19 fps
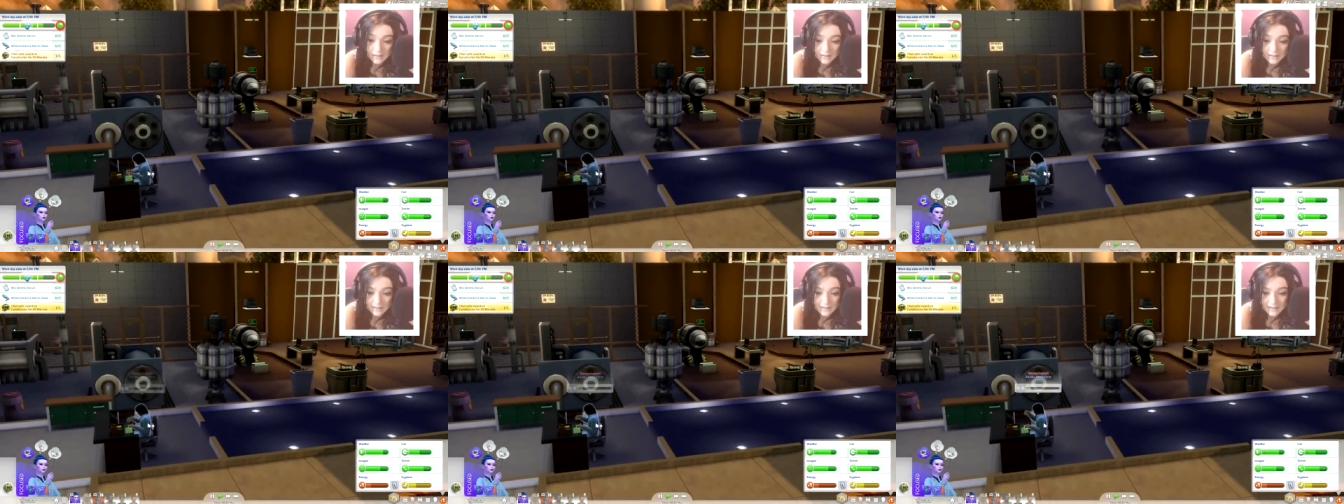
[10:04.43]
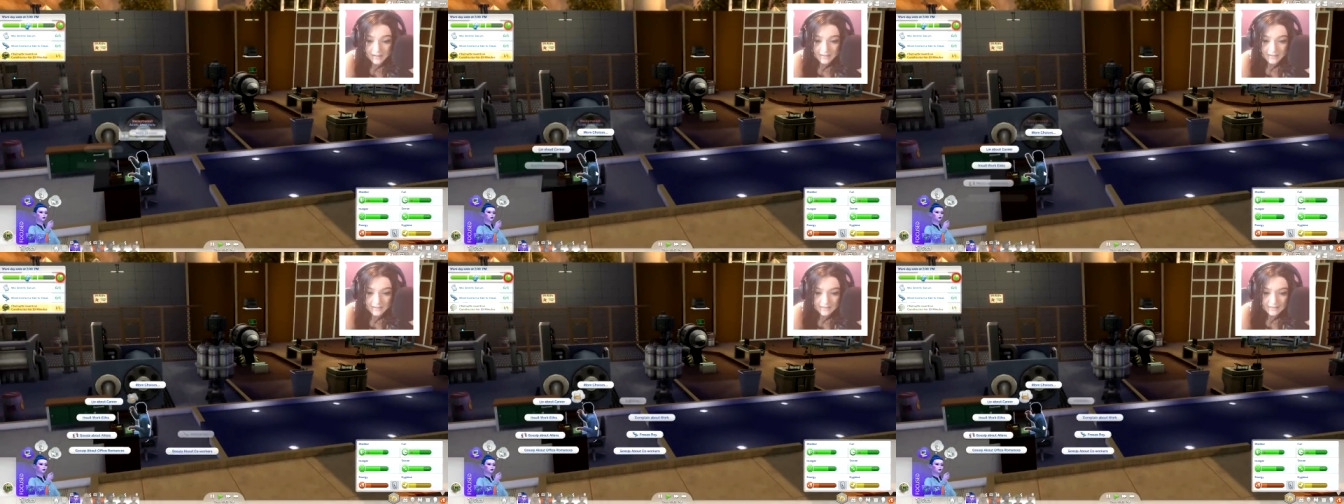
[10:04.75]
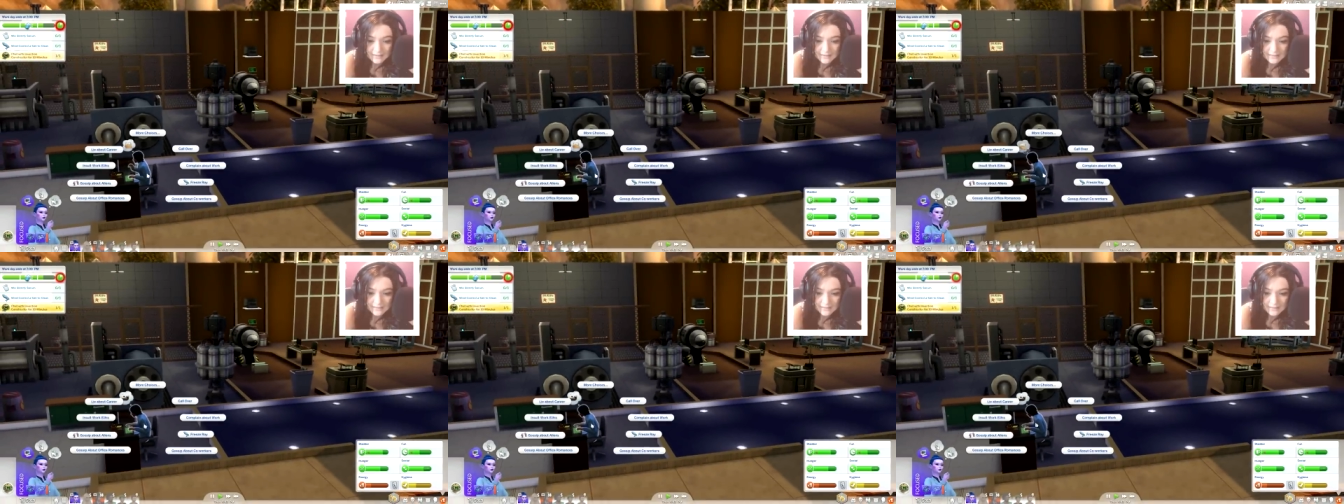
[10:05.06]
Can I?
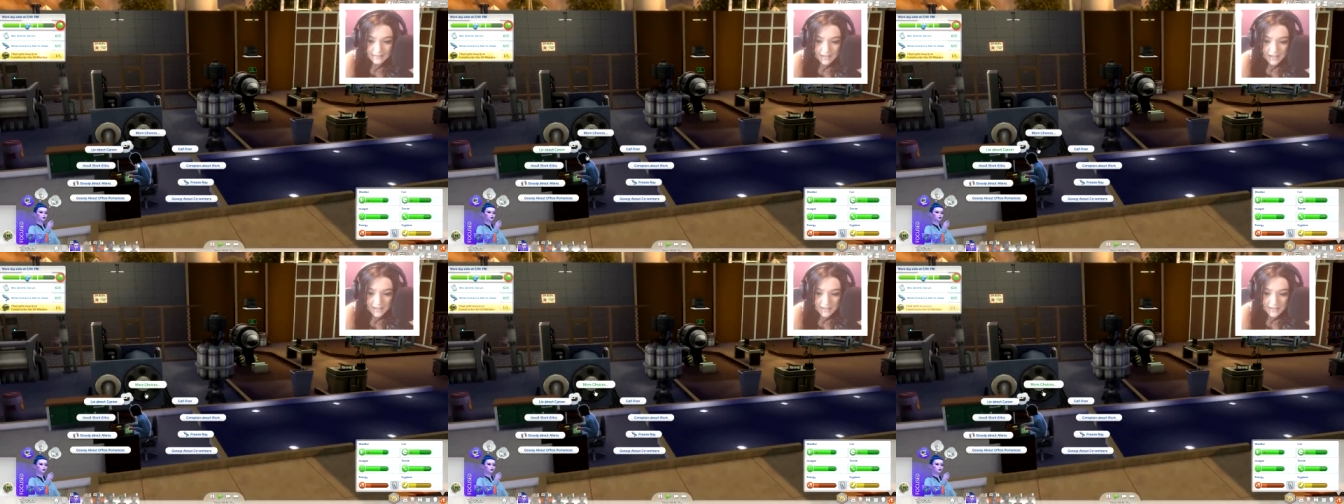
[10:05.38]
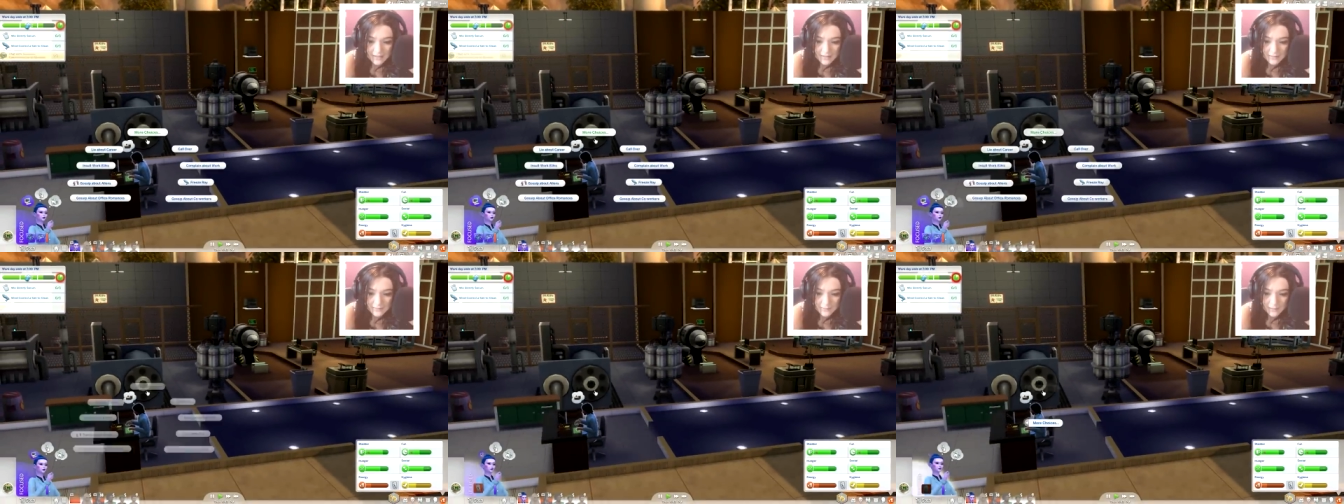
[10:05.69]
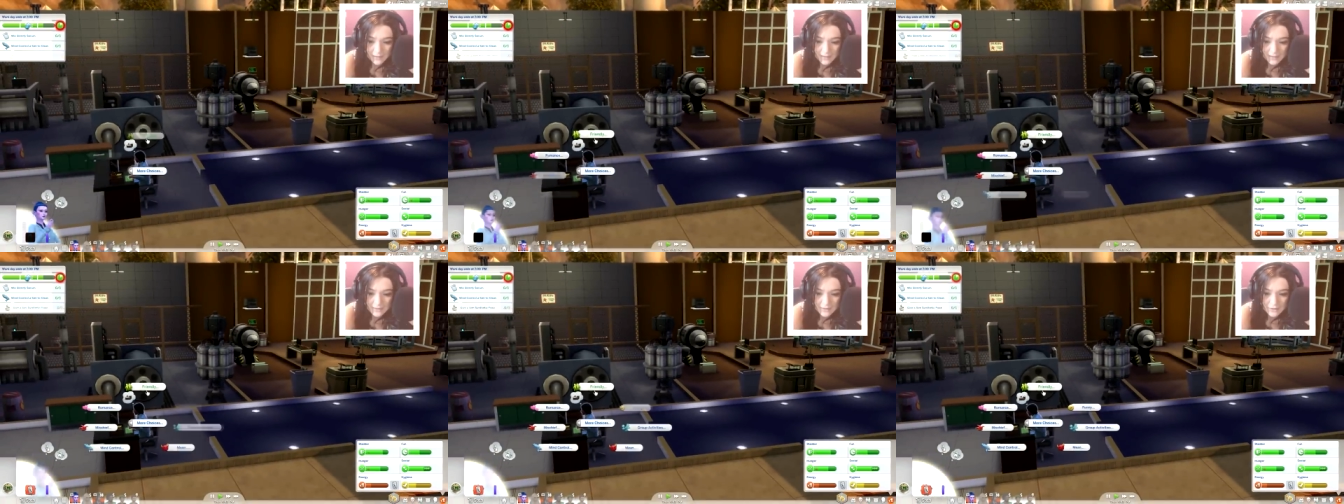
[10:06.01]
Can I?
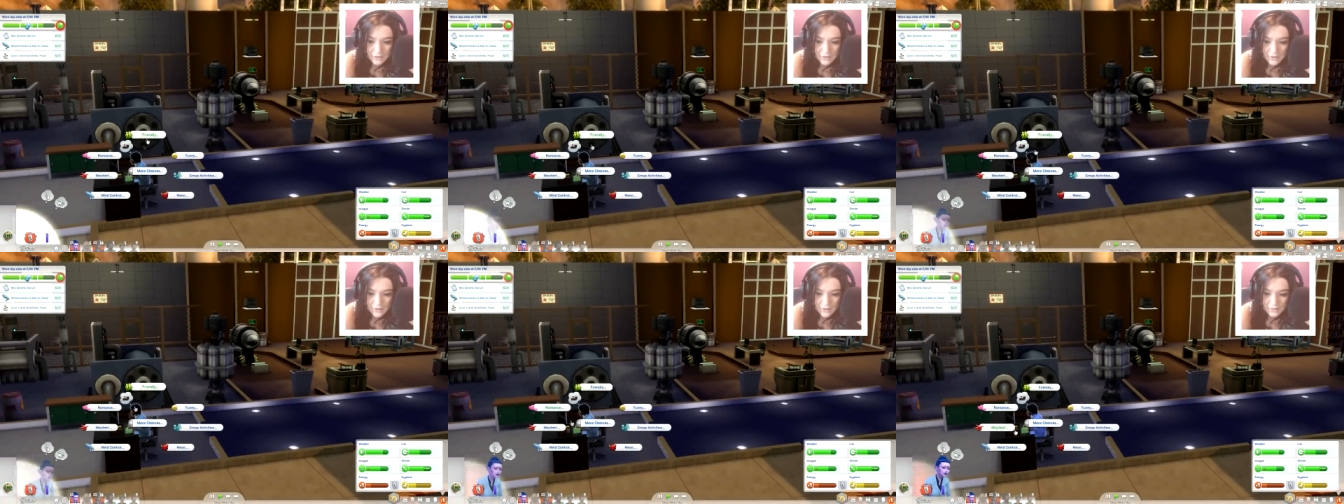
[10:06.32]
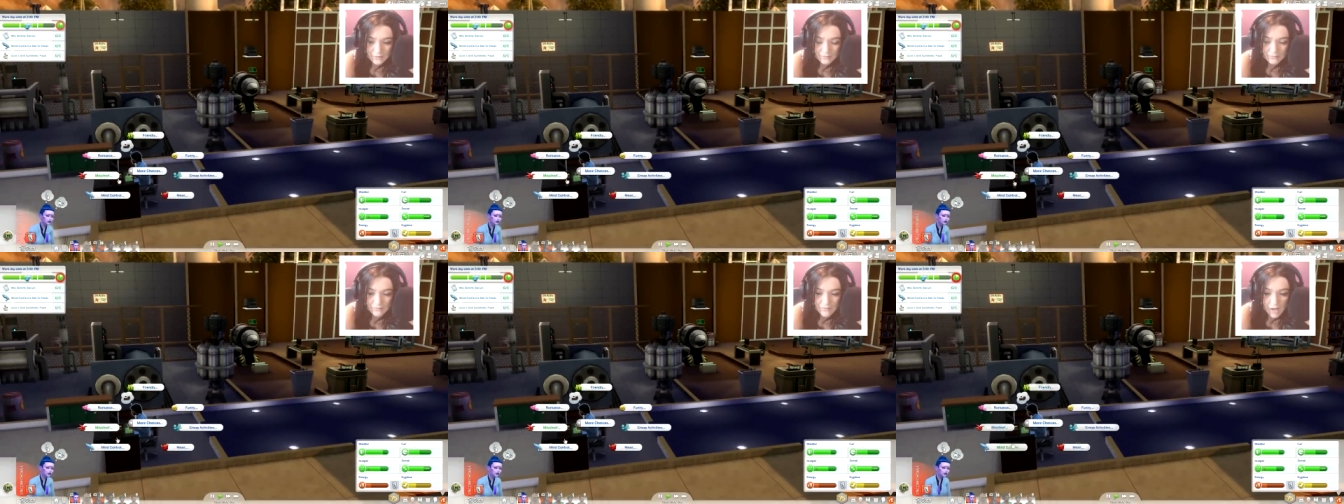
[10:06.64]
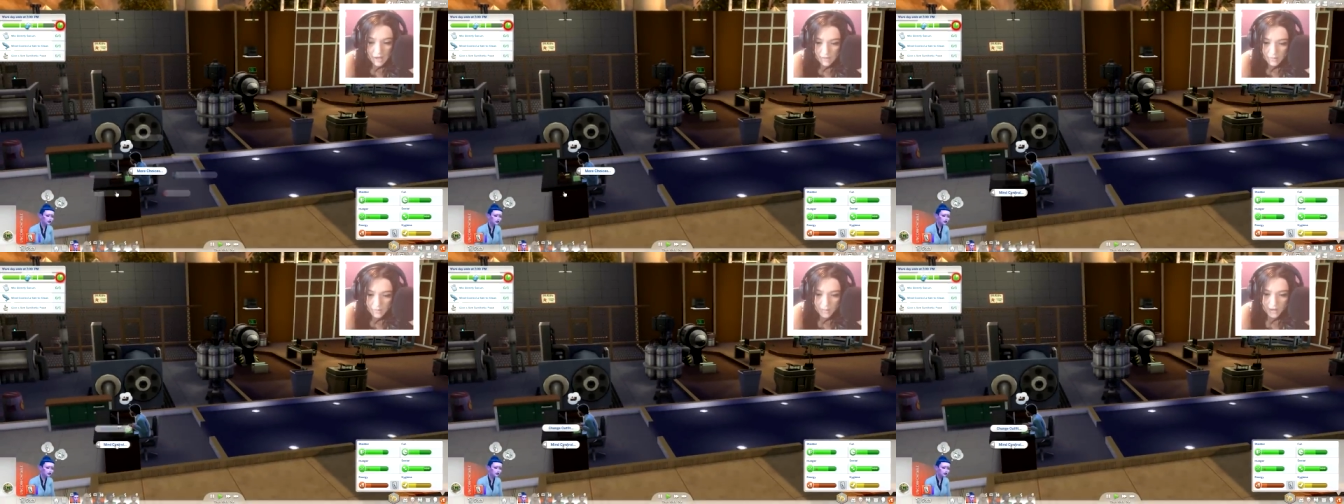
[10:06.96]
Um, mind control?
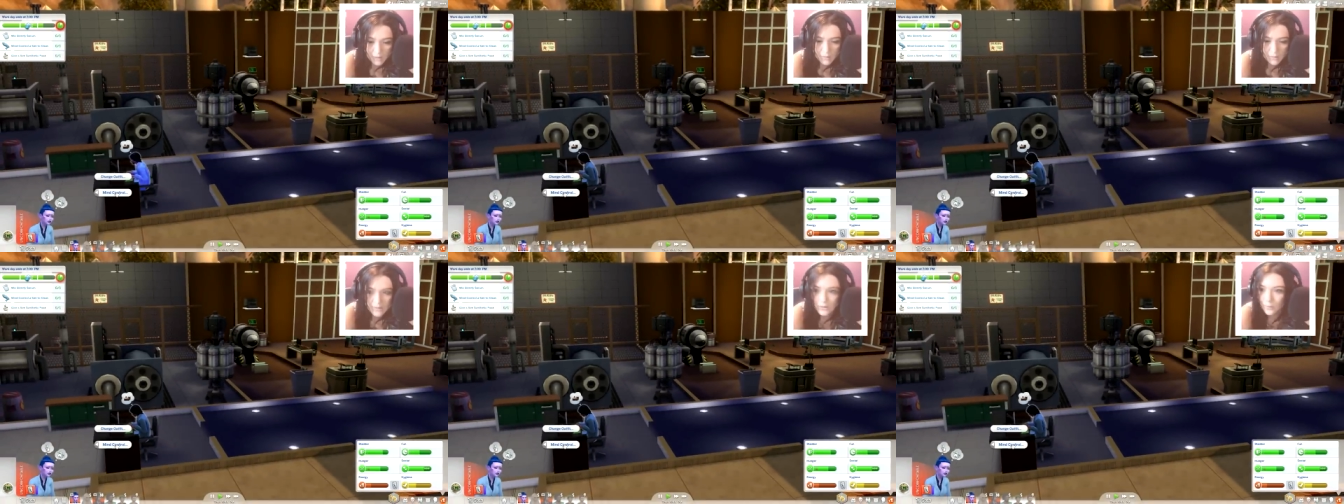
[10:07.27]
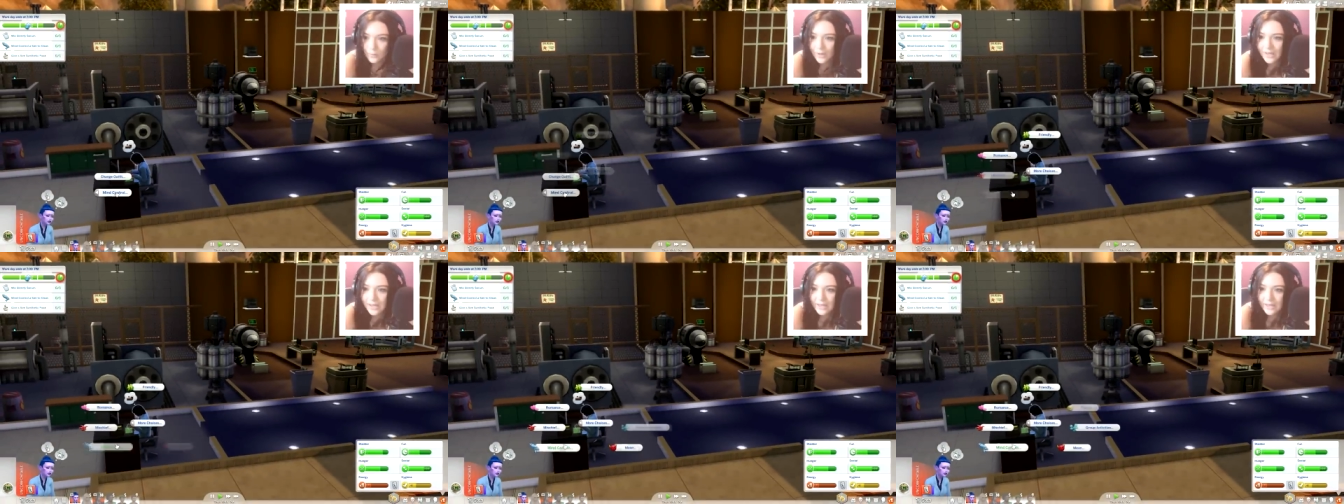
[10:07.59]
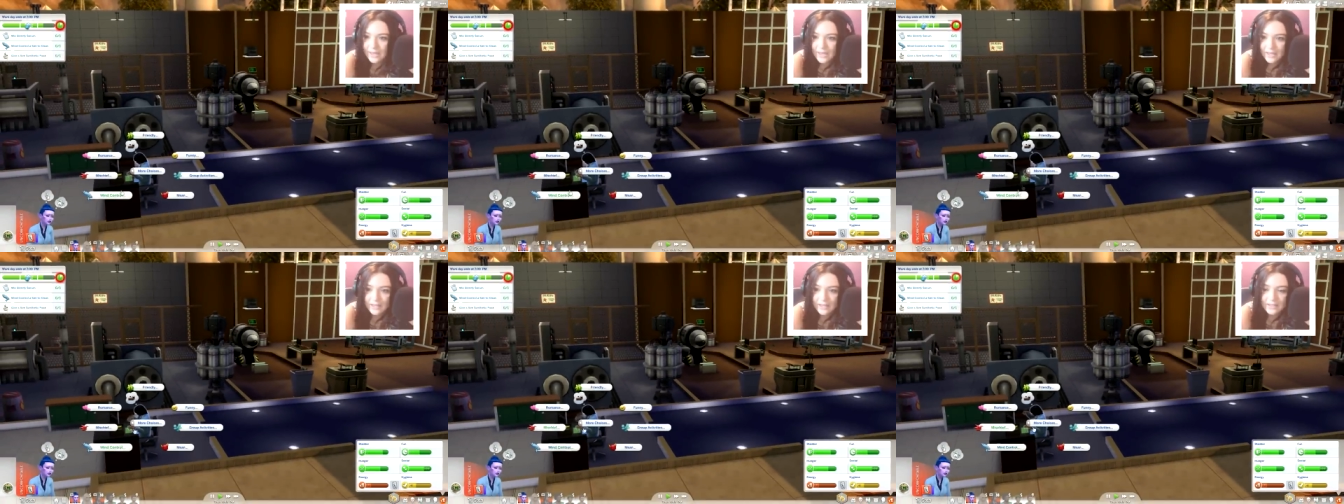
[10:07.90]
No, I wonder
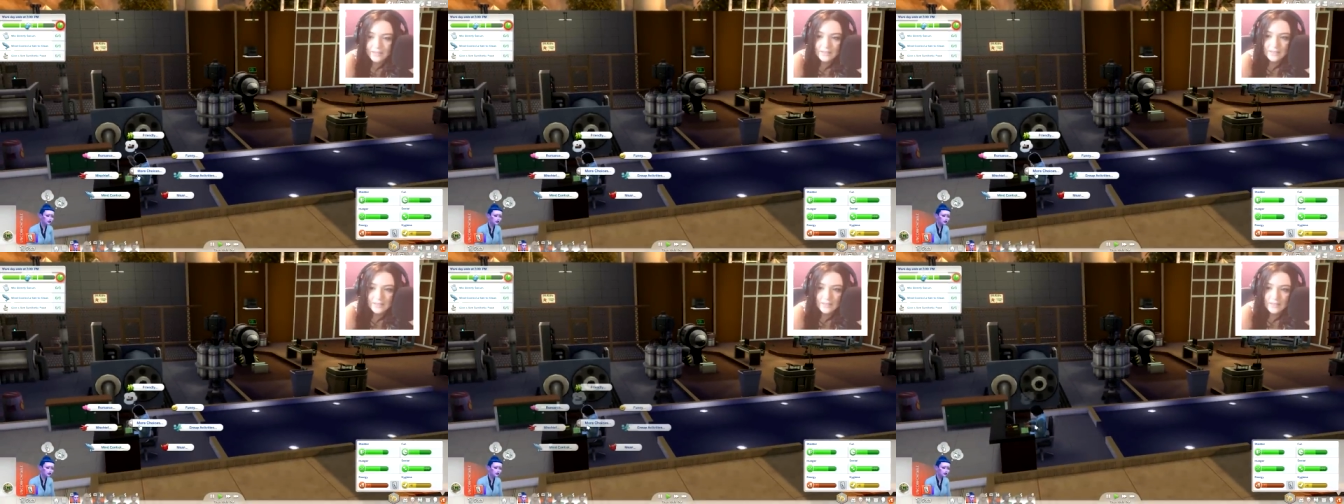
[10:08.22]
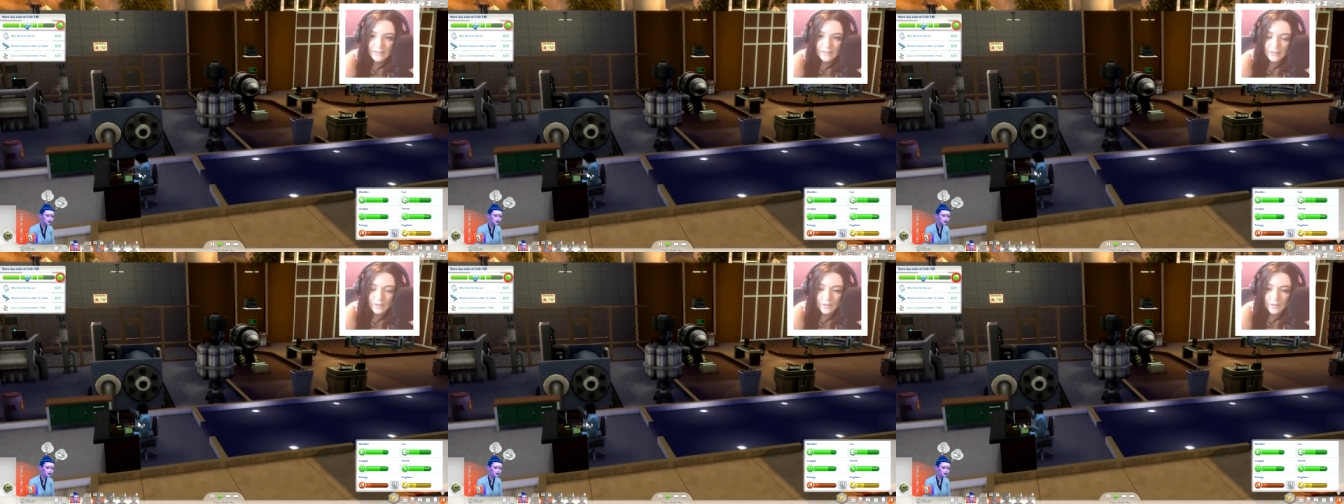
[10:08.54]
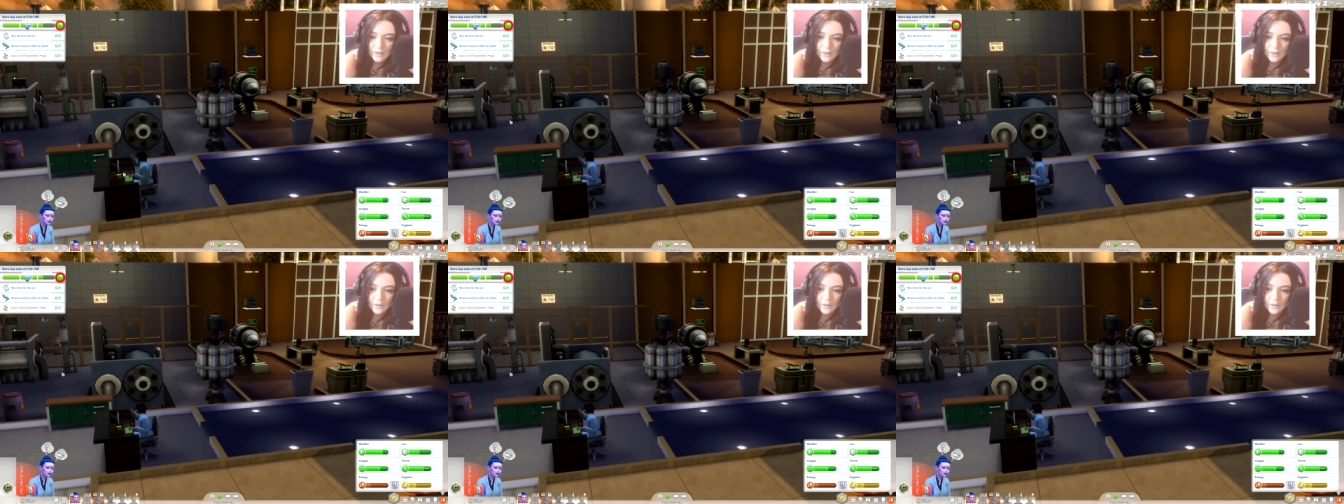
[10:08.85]
why I can't.